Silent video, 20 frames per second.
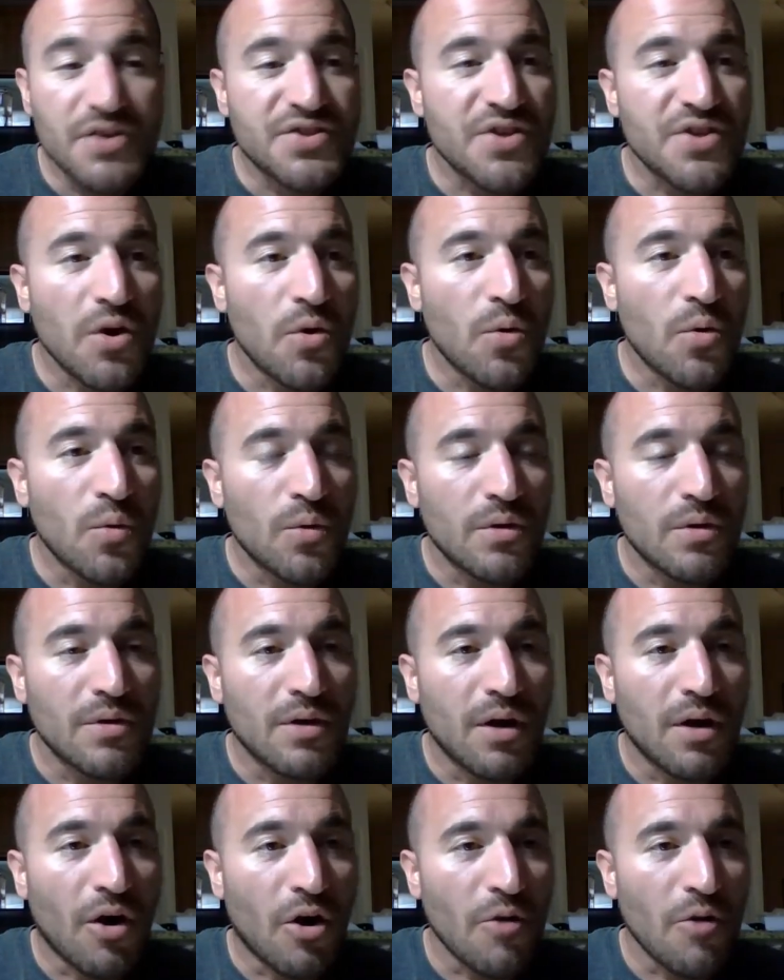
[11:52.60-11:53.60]
So
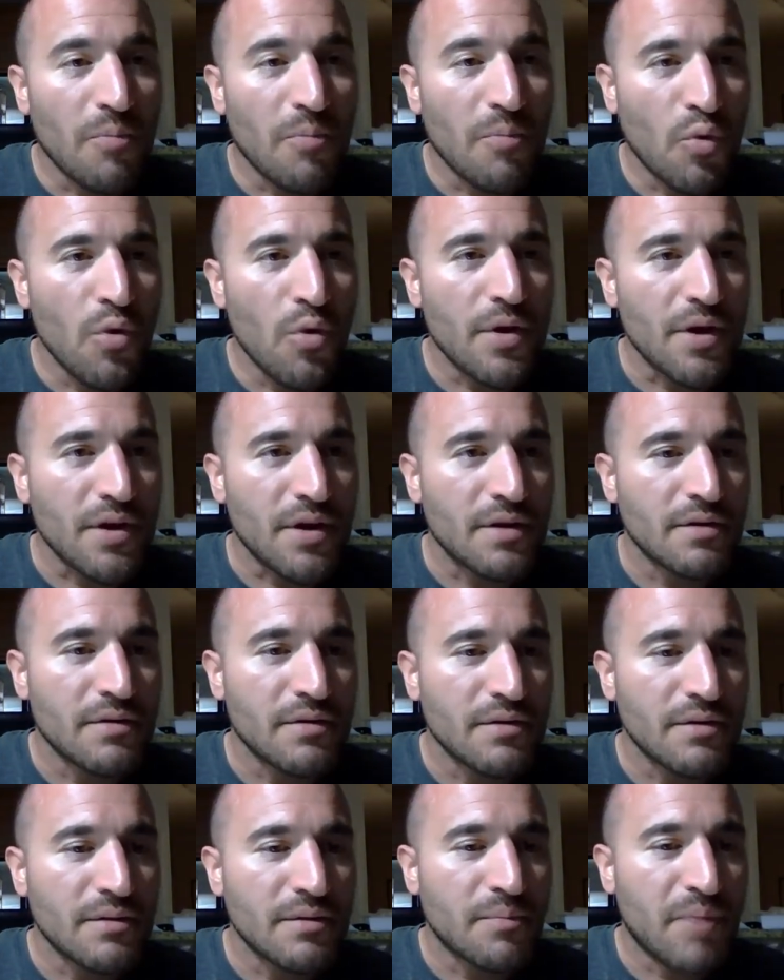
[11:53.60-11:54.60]
our boy,
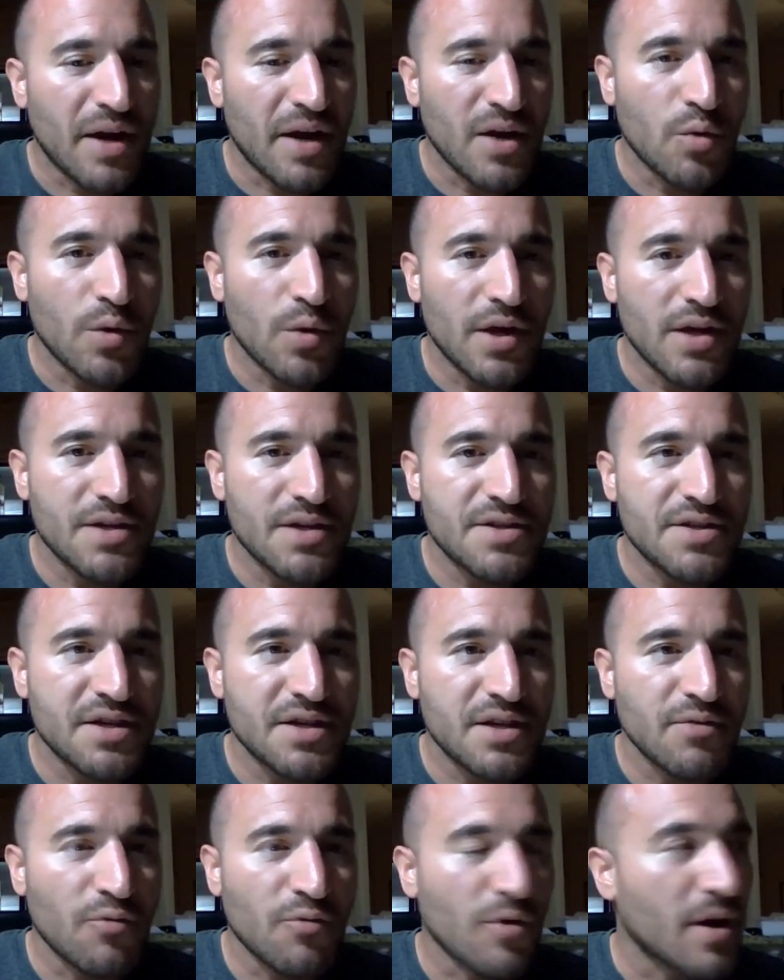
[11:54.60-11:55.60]
Penguin AZ,
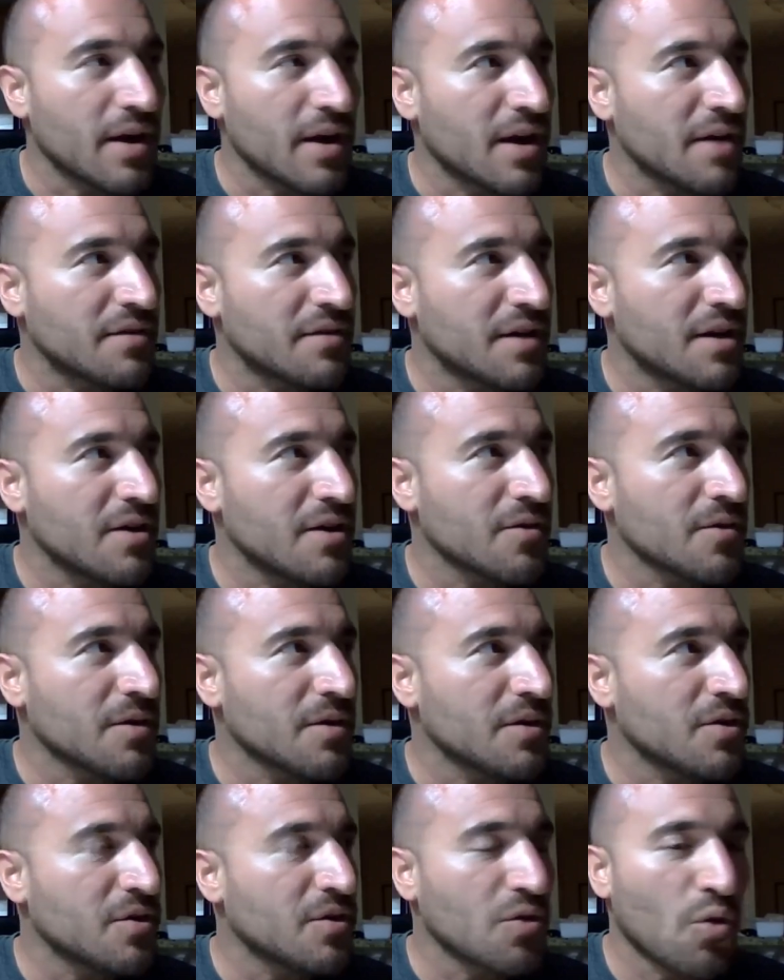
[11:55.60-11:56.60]
right out there
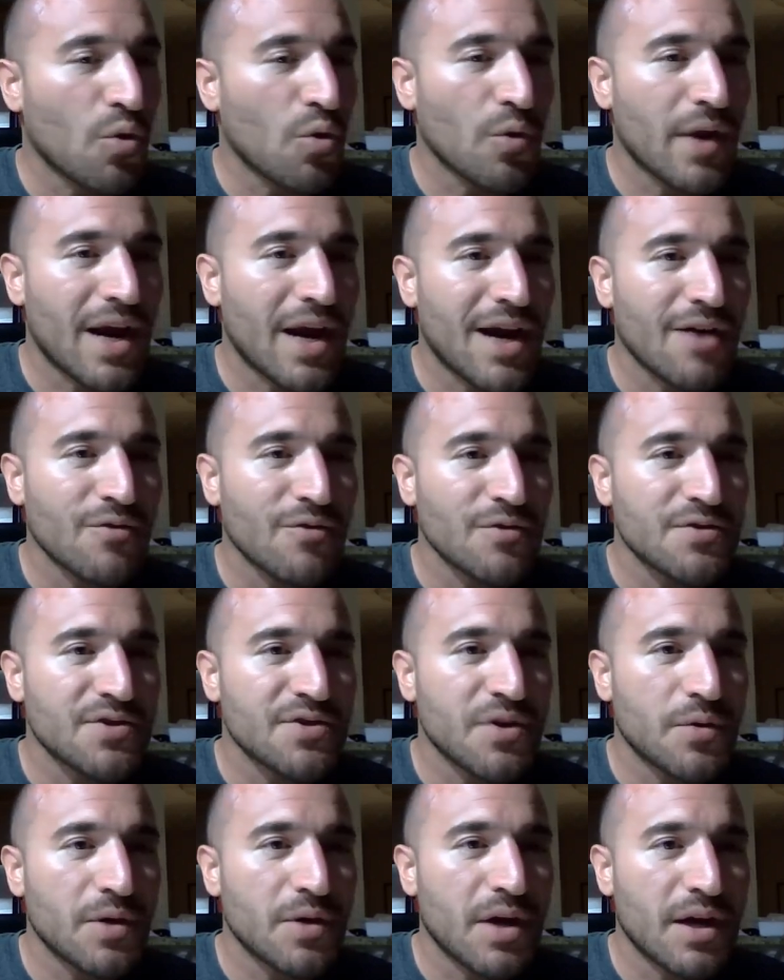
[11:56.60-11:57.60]
in good old
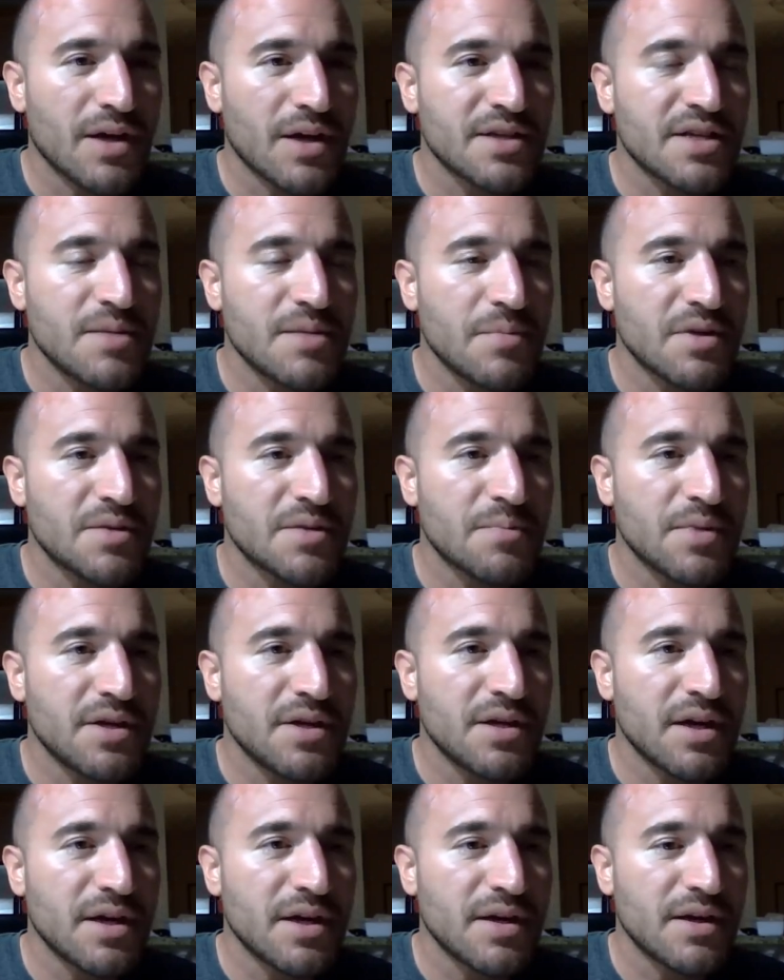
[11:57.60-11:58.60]
Arizona. I guess he must
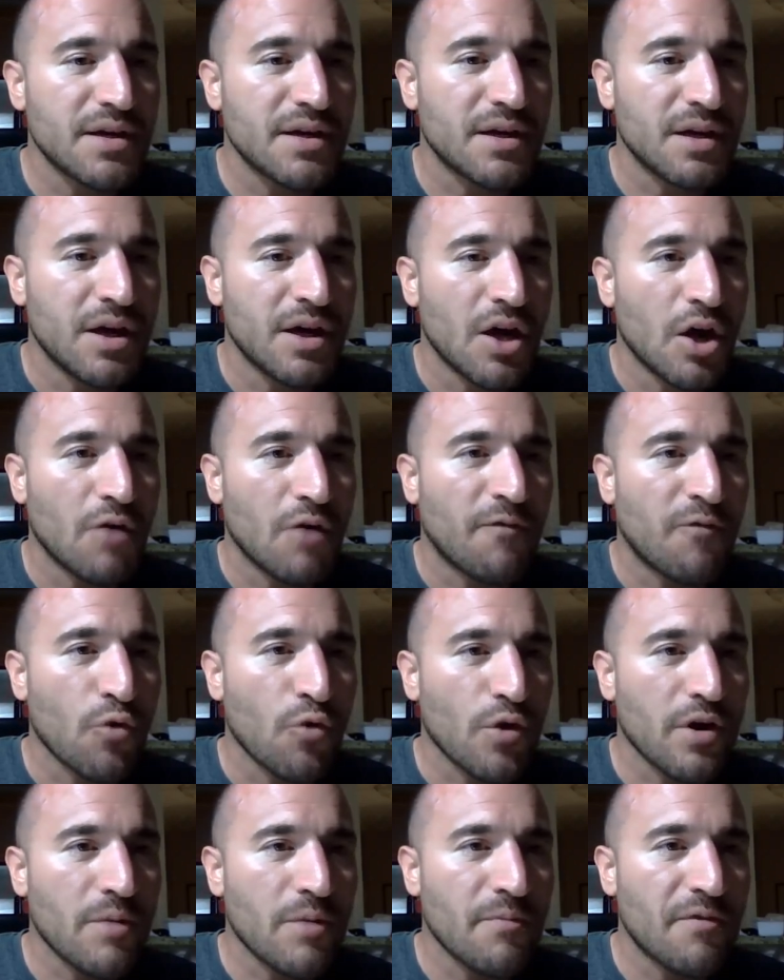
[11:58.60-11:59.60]
be a
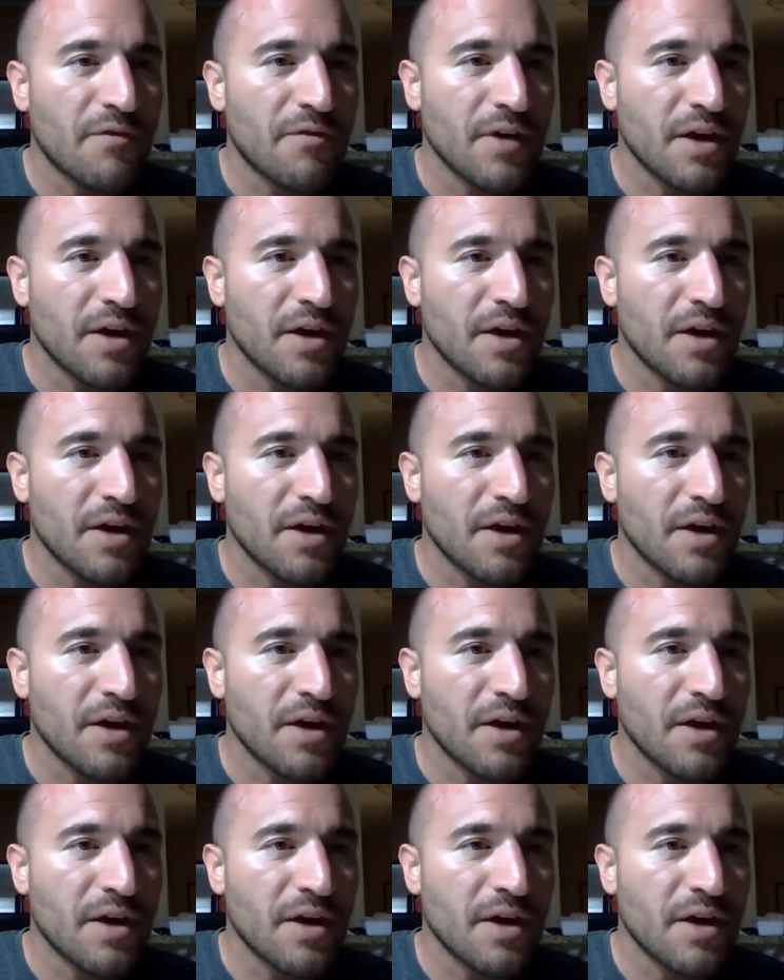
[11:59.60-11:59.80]
Forkham